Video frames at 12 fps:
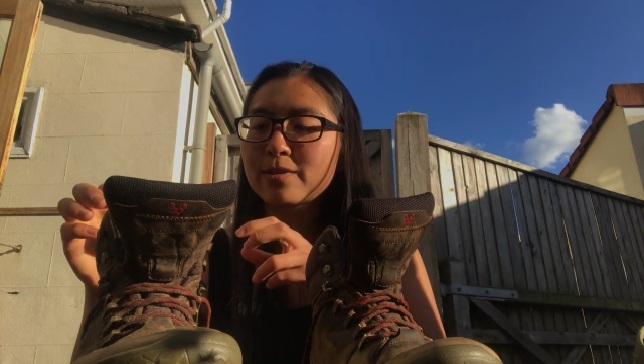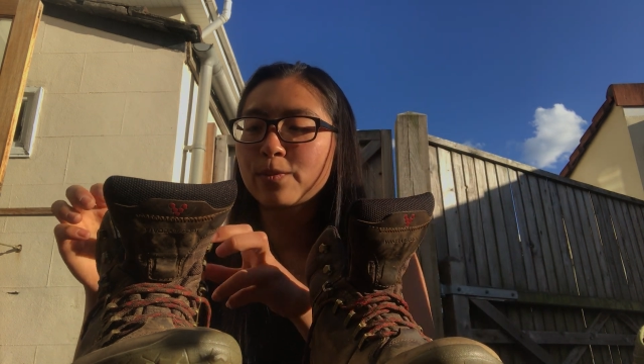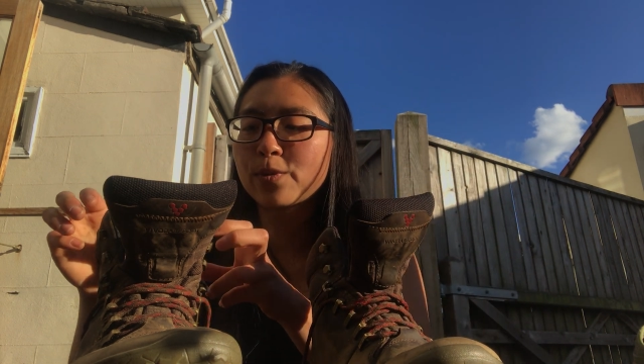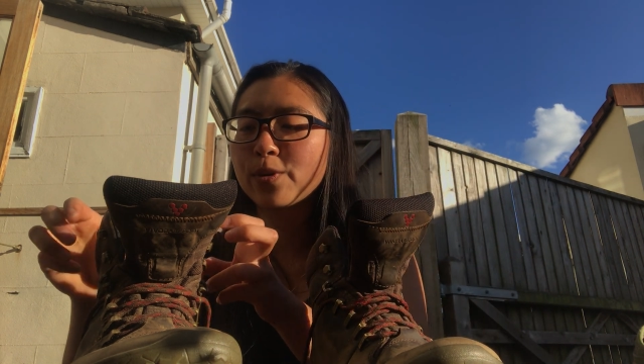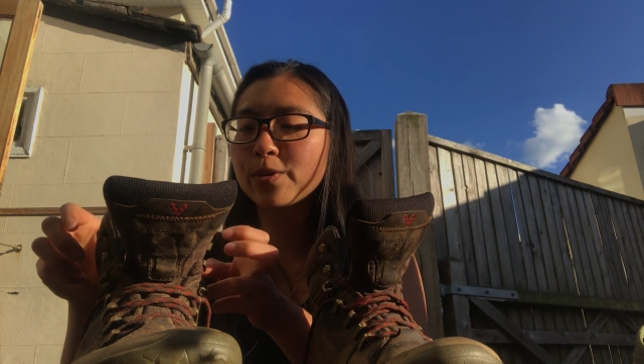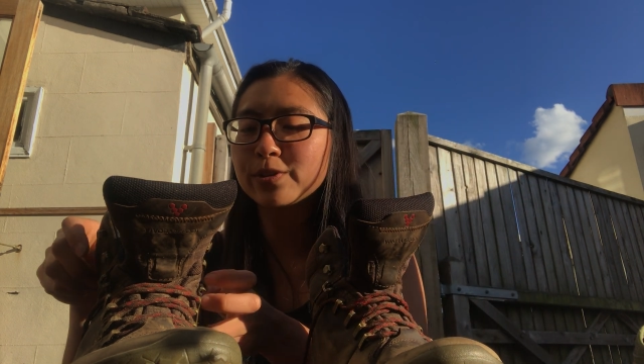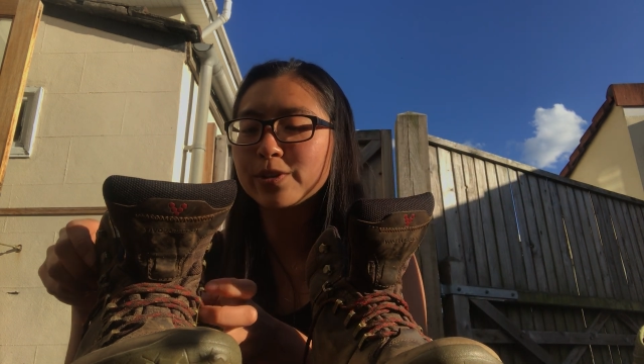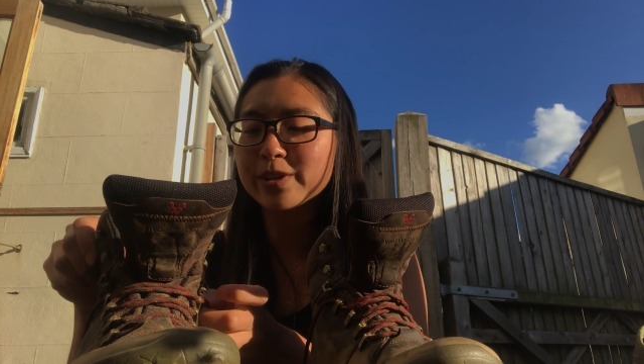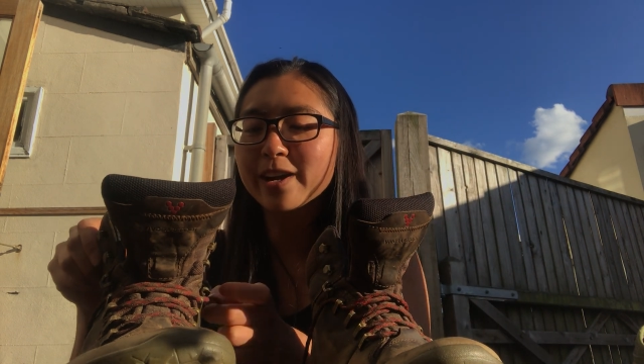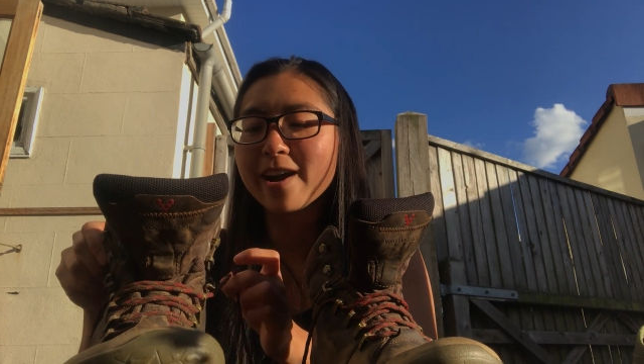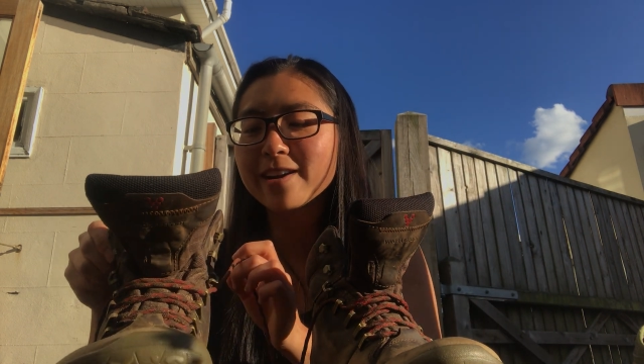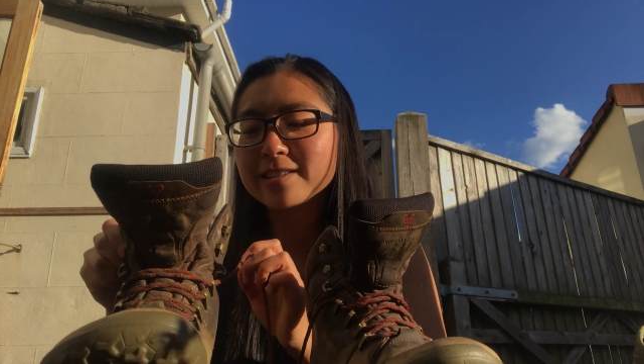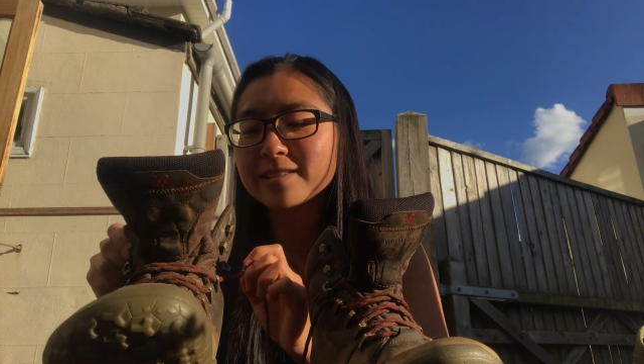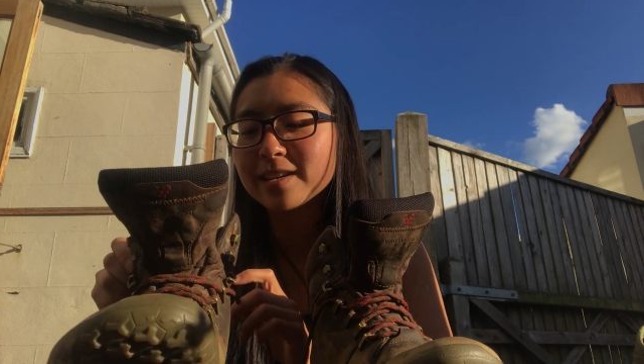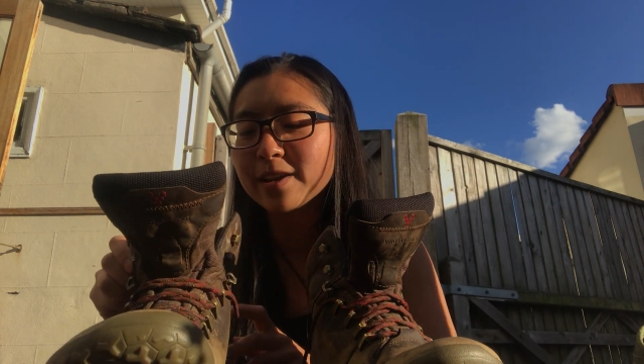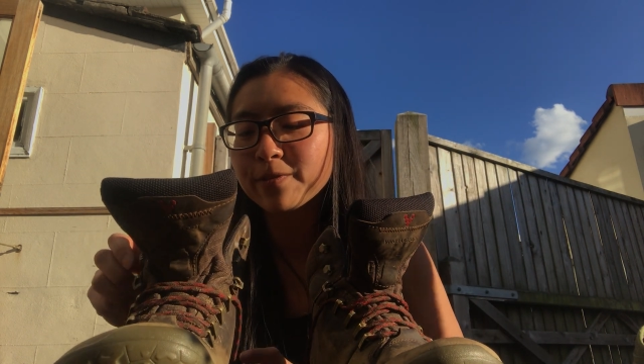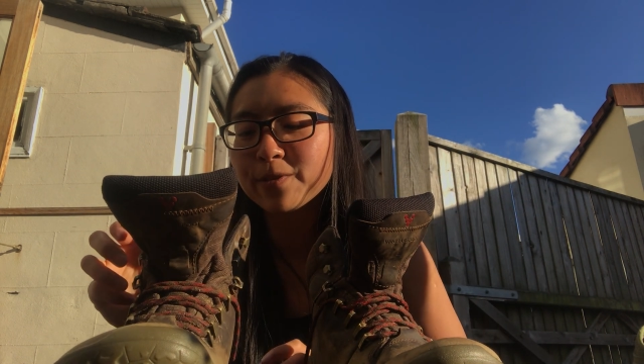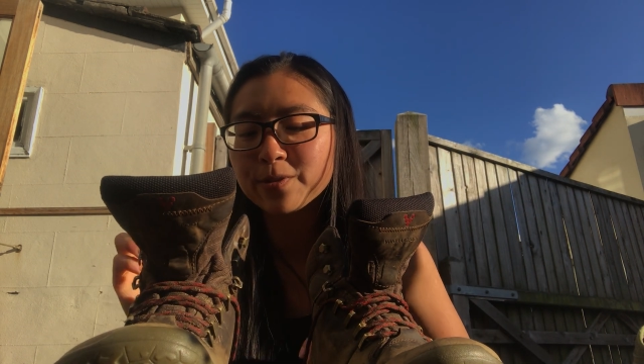warn you guys,
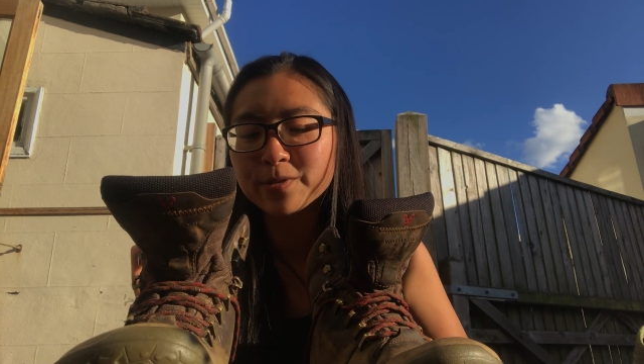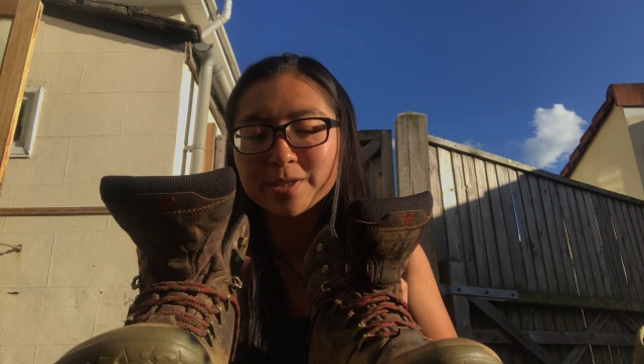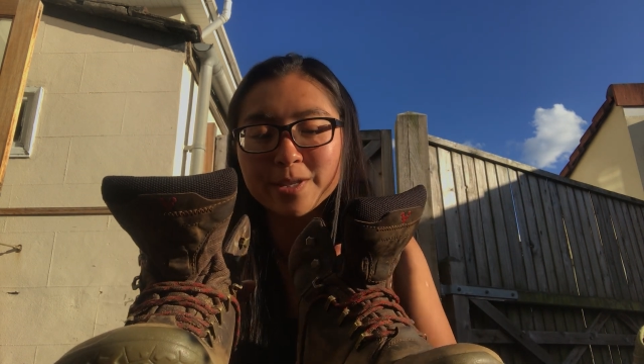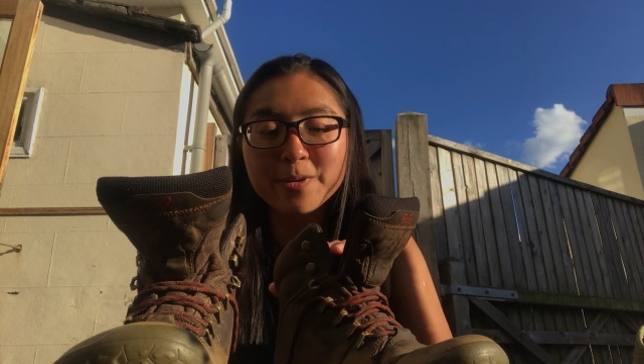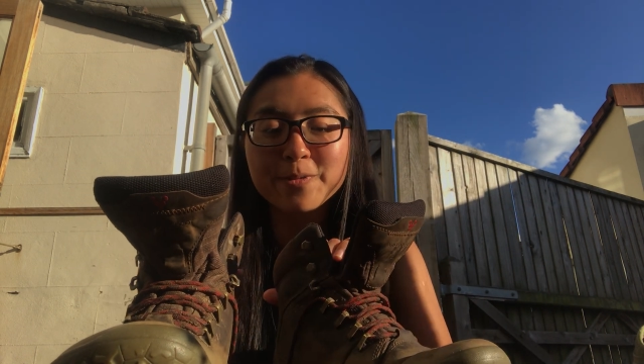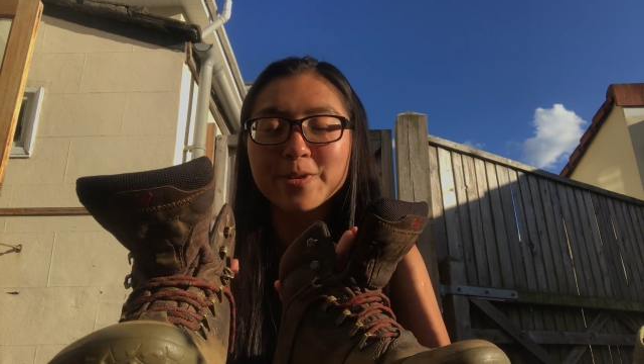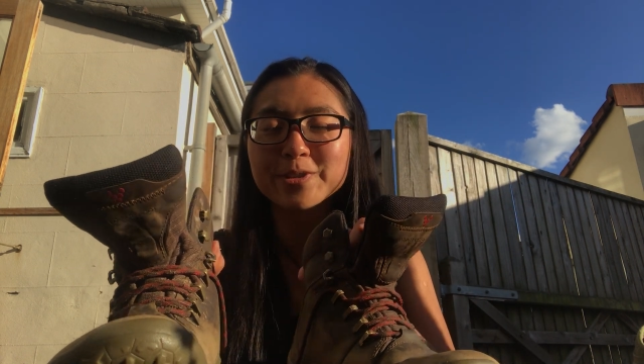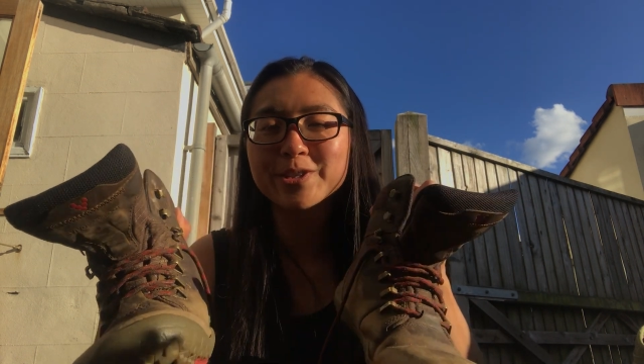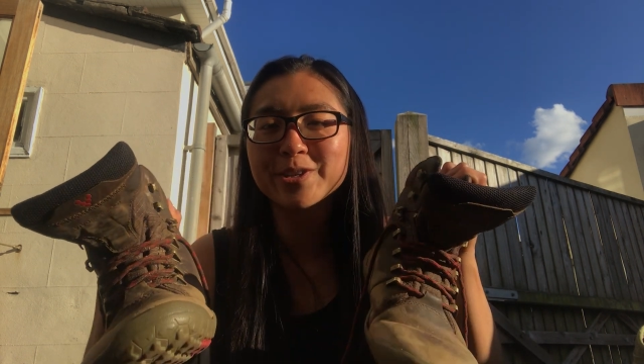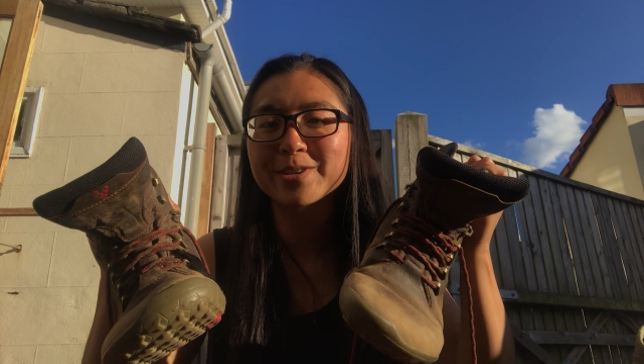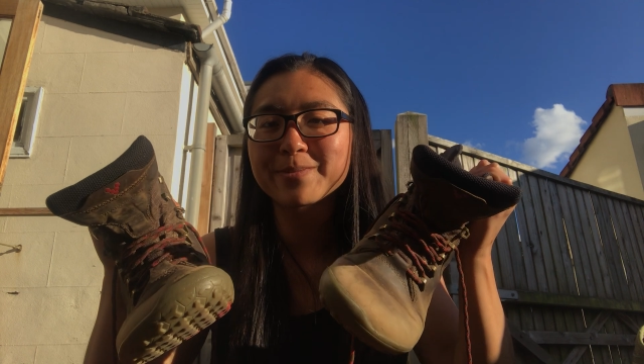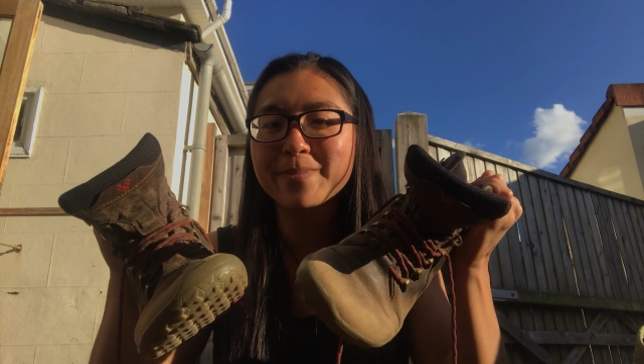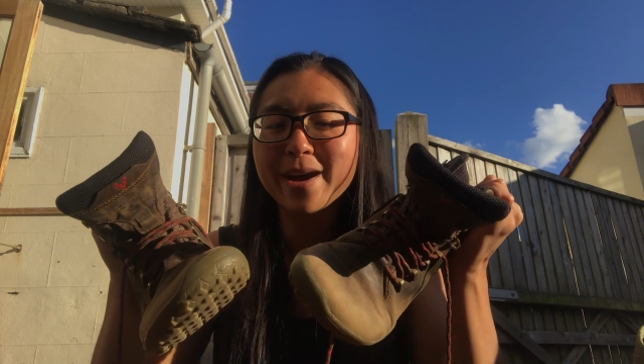if you still want to